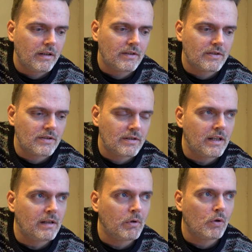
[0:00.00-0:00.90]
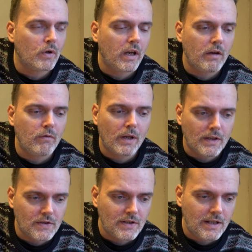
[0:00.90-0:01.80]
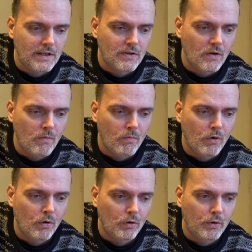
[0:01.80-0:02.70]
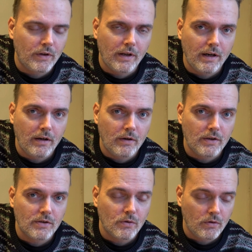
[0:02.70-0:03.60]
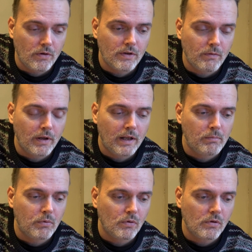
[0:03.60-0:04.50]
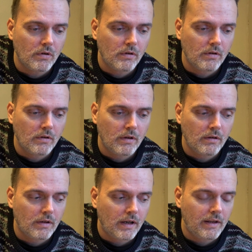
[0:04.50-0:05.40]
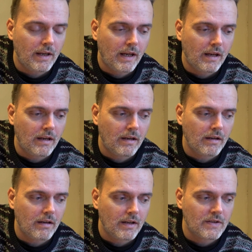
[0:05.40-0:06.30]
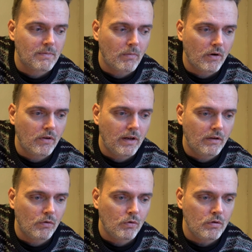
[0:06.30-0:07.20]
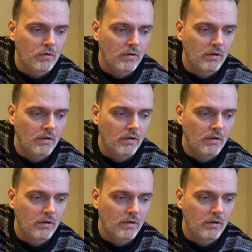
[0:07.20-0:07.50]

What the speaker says: it's a little bit okay if you can see some color in there, so it will help you. I think it's a smart thing to do.